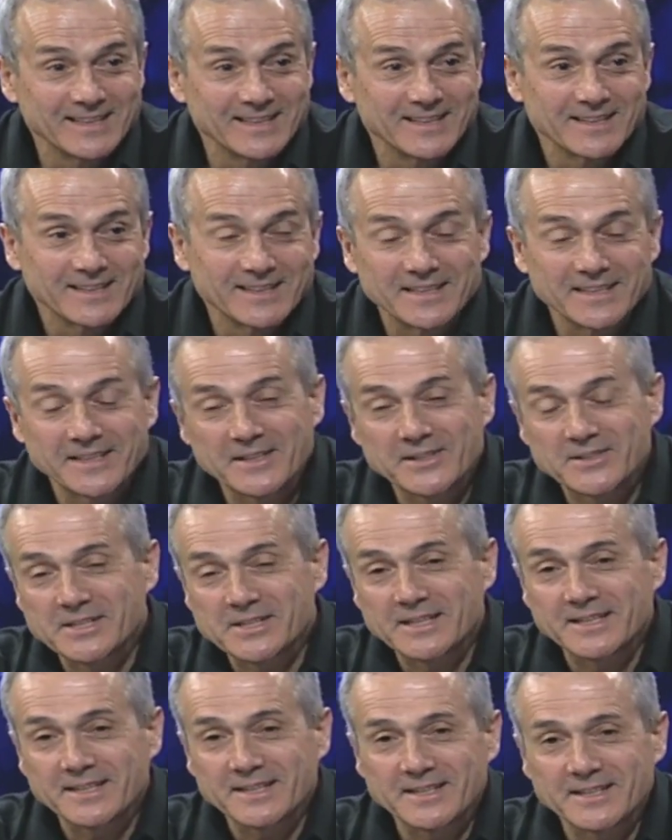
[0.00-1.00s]
Uh-huh. It's
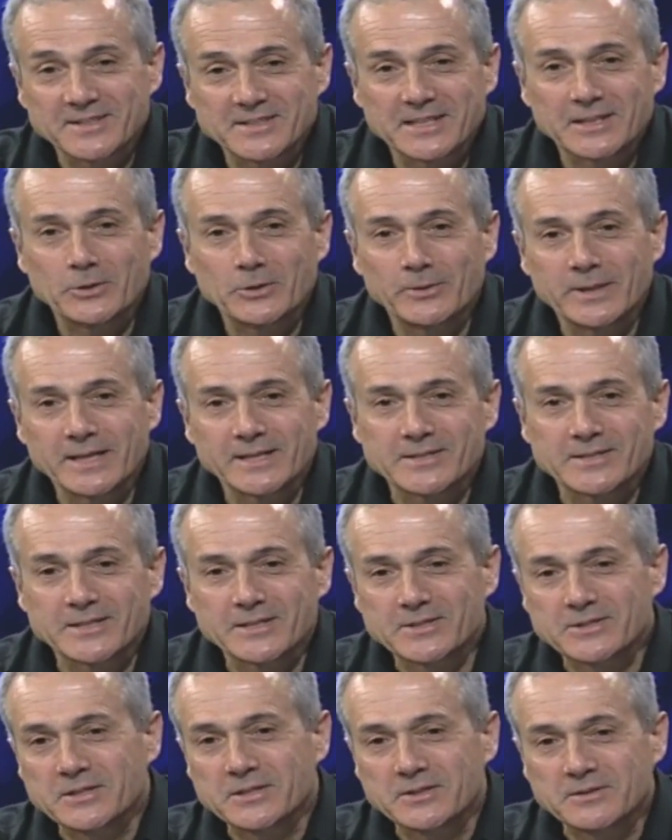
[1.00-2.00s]
a, it's an
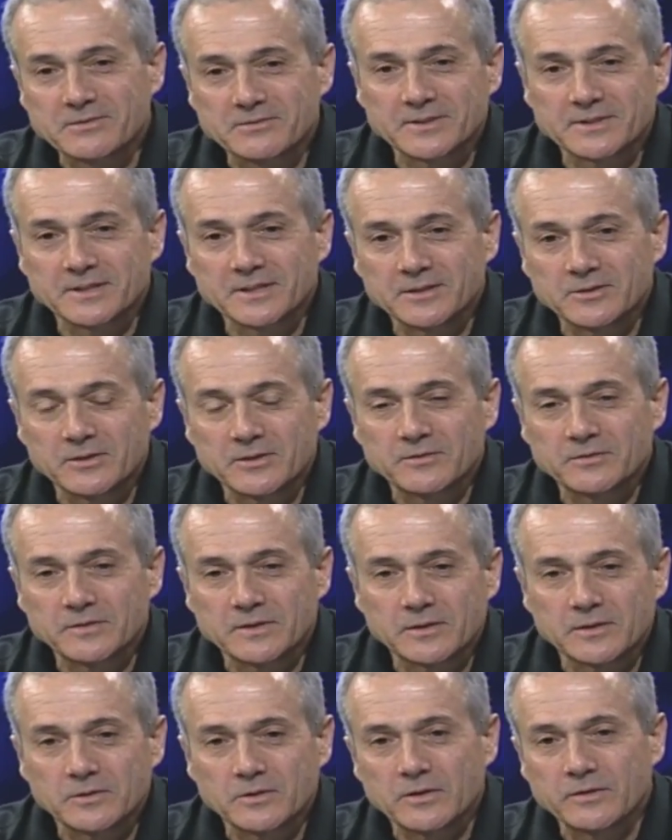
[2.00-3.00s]
oasis of, uh, of,
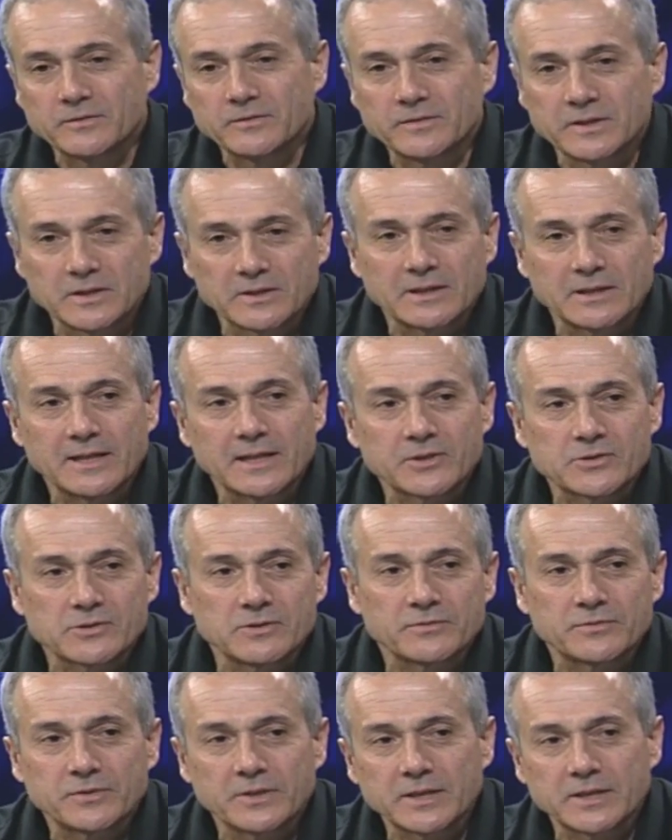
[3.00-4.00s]
uh, of
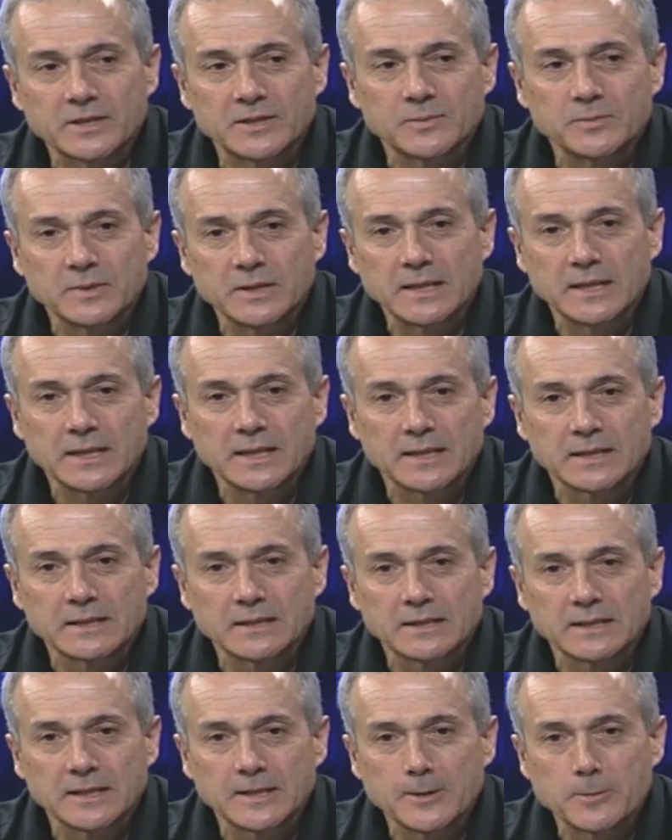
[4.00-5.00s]
intellectual freedom,
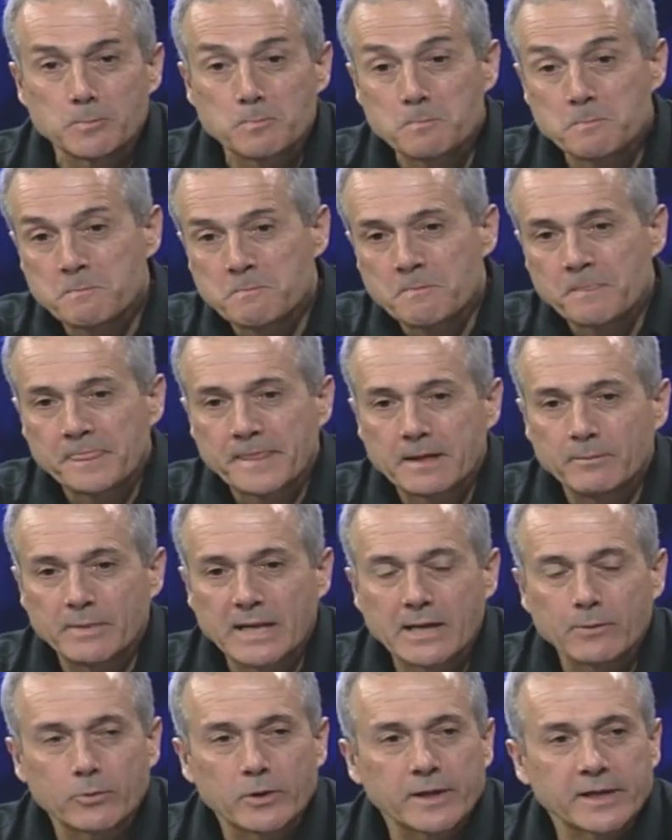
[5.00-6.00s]
and um,
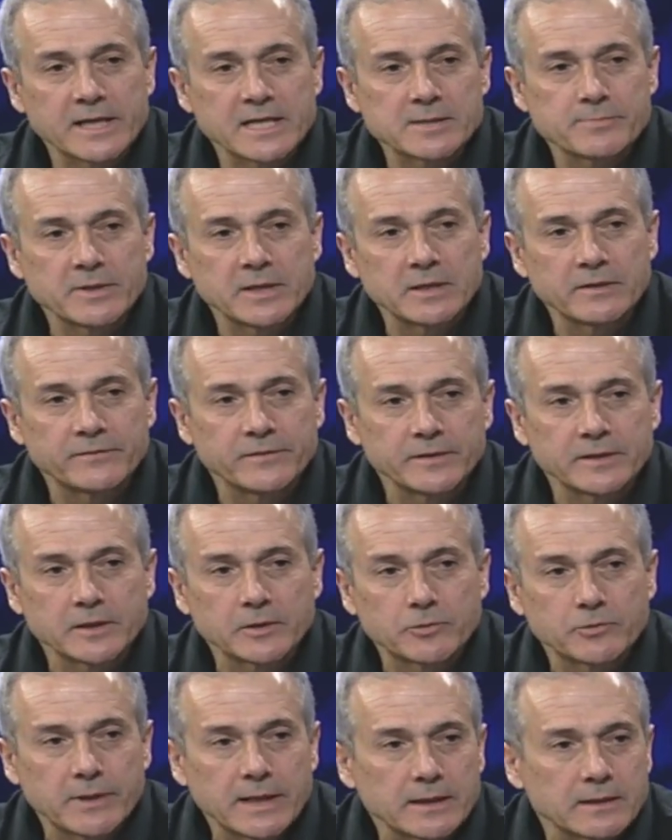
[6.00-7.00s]
my work has
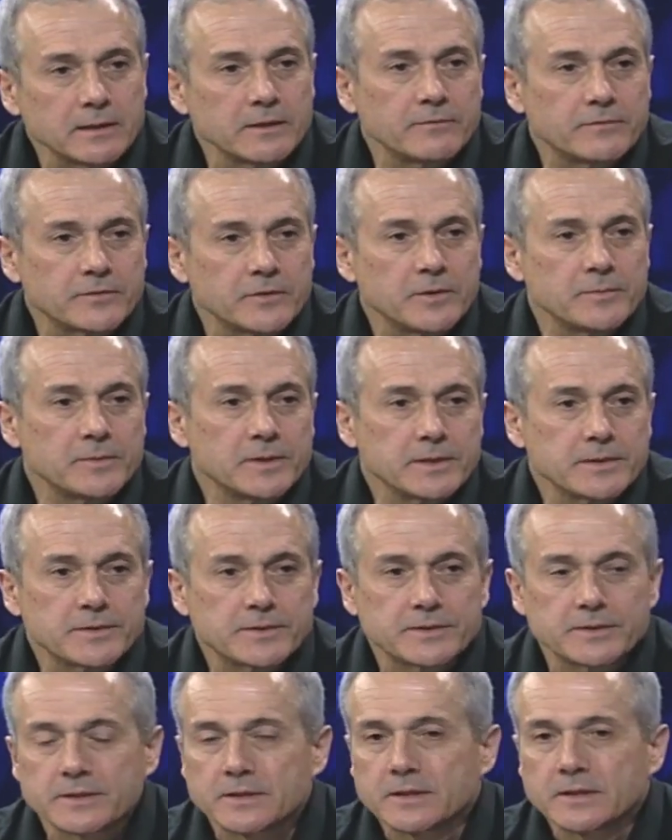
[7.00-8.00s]
benefited greatly from
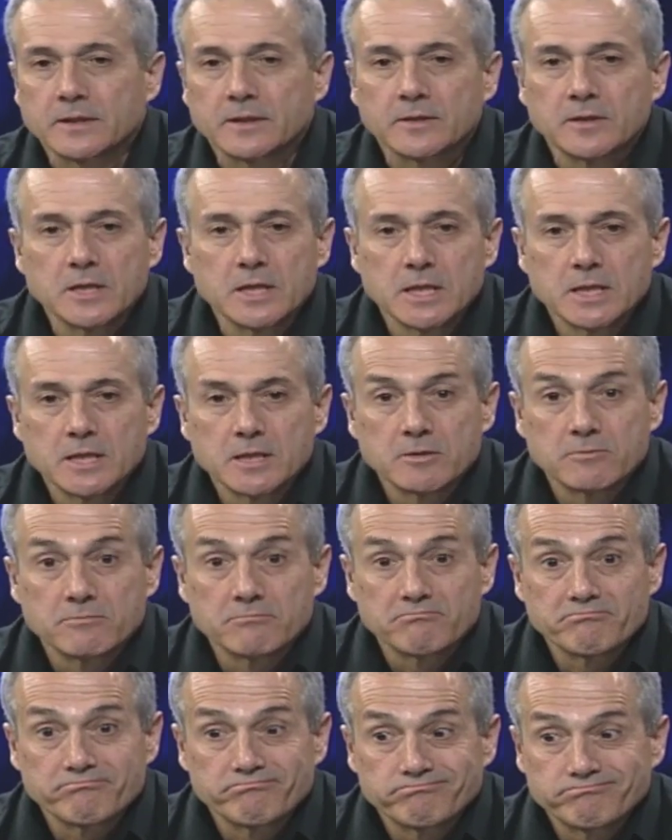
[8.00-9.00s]
this, uh,
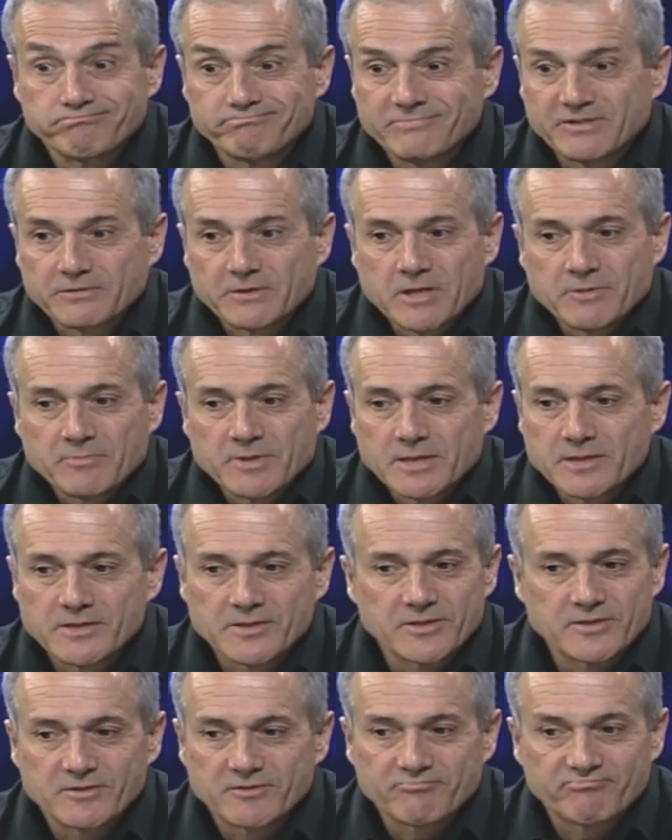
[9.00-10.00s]
from
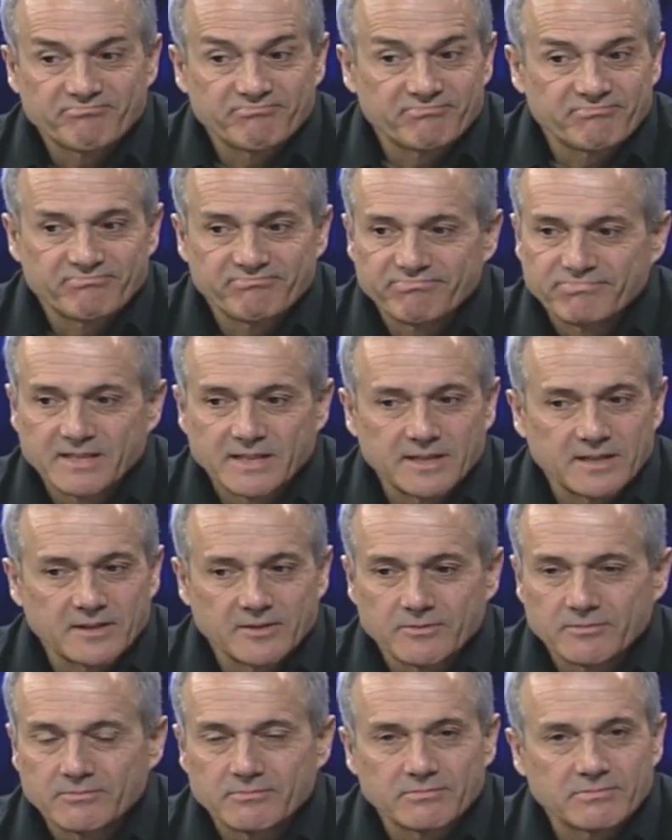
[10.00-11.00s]
this
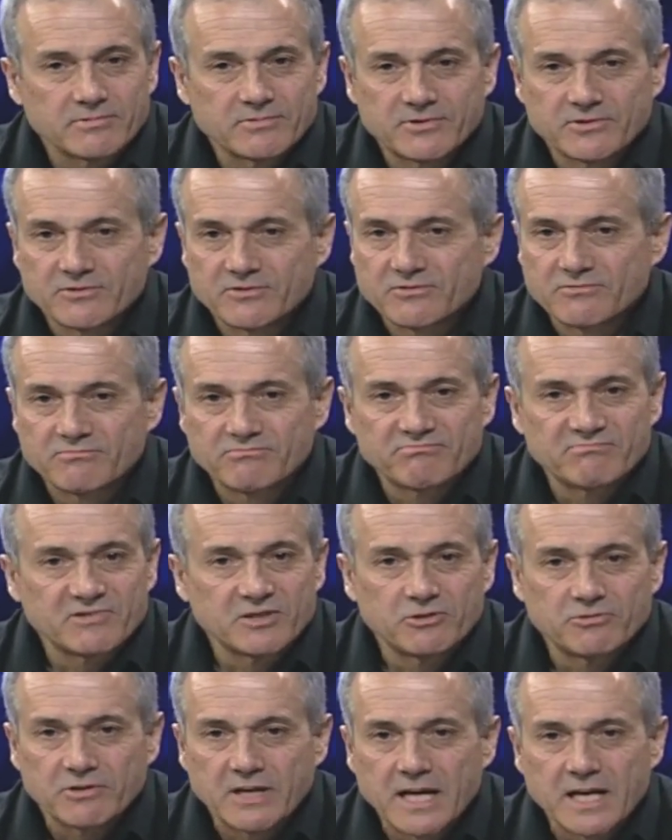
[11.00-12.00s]
uh,
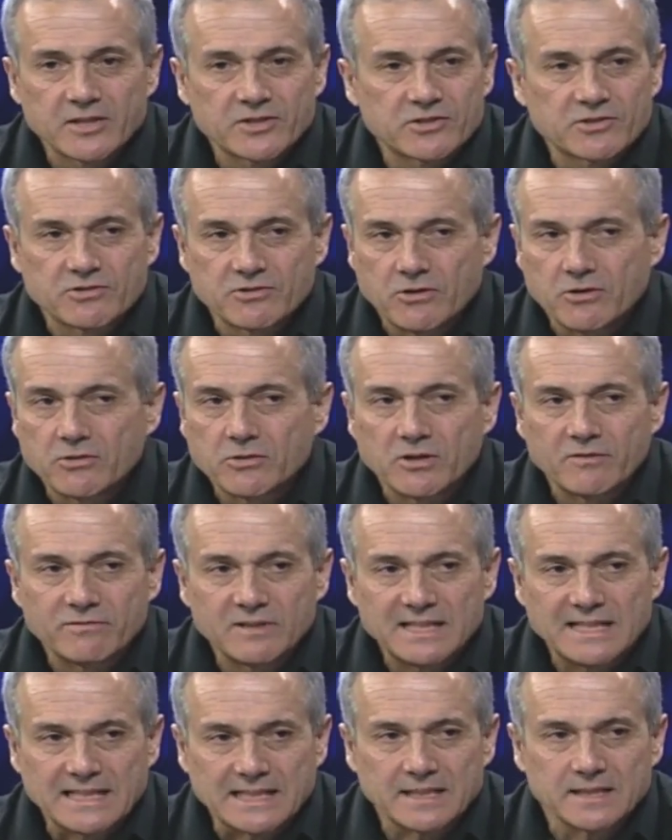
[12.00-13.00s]
great stroke of
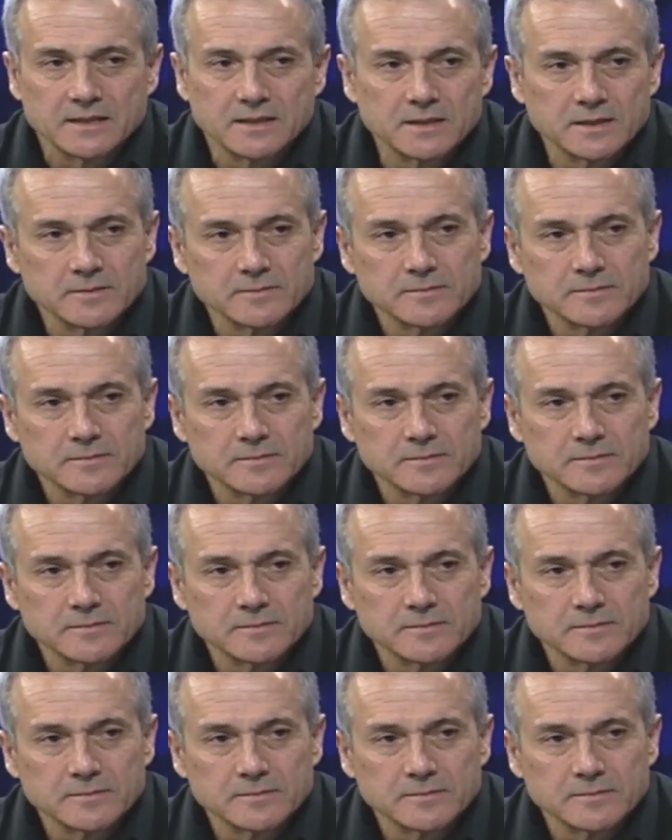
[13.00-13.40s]
luck.